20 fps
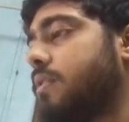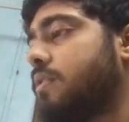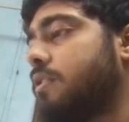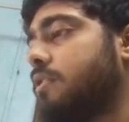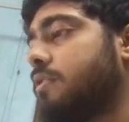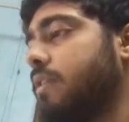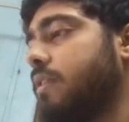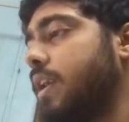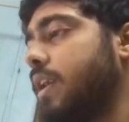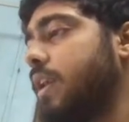
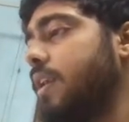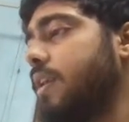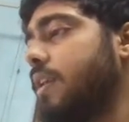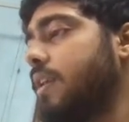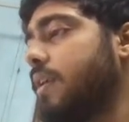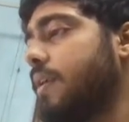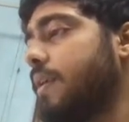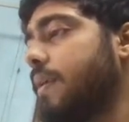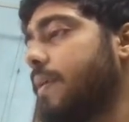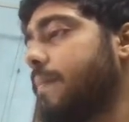3
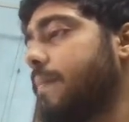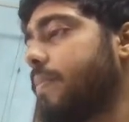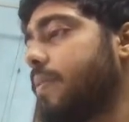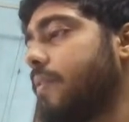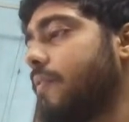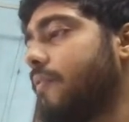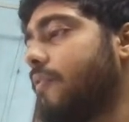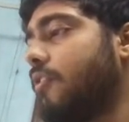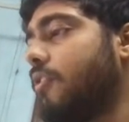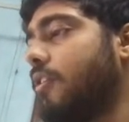
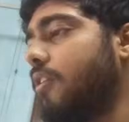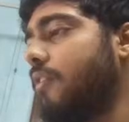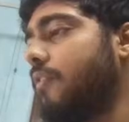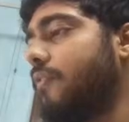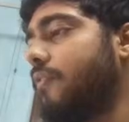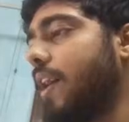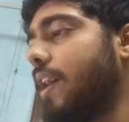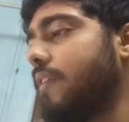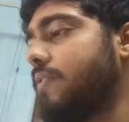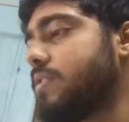4
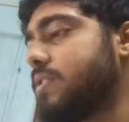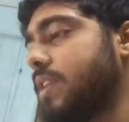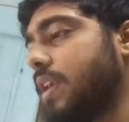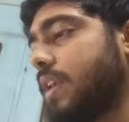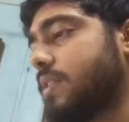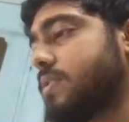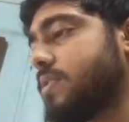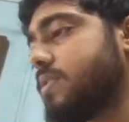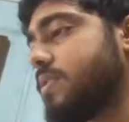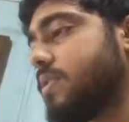5
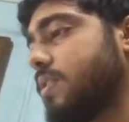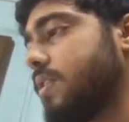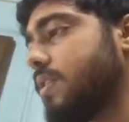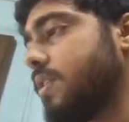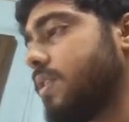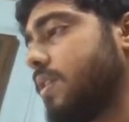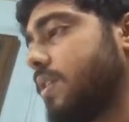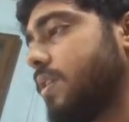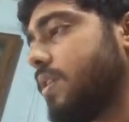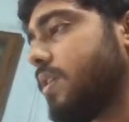6.
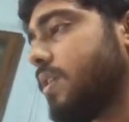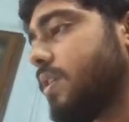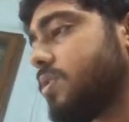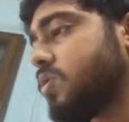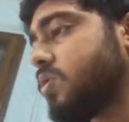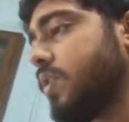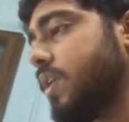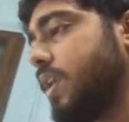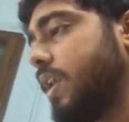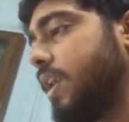
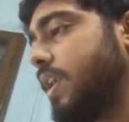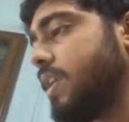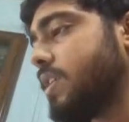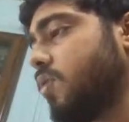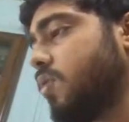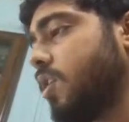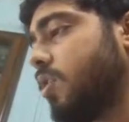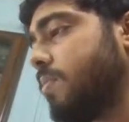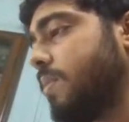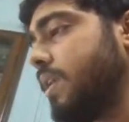So E is
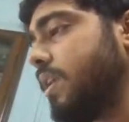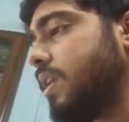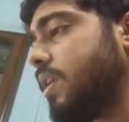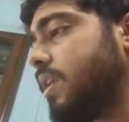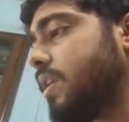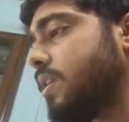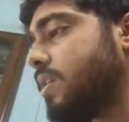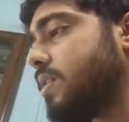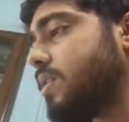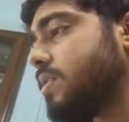going to be
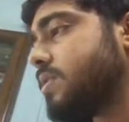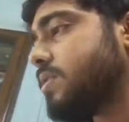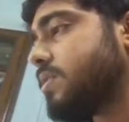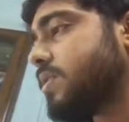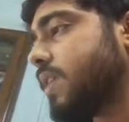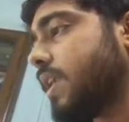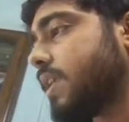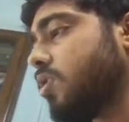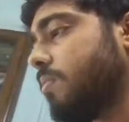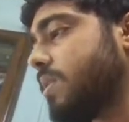
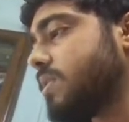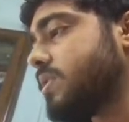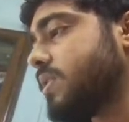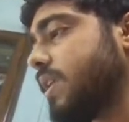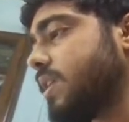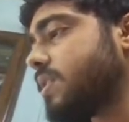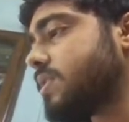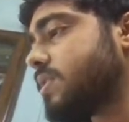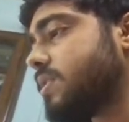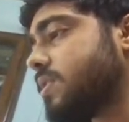6 comma
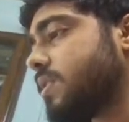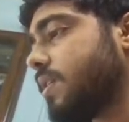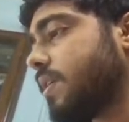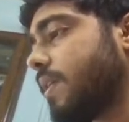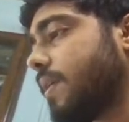6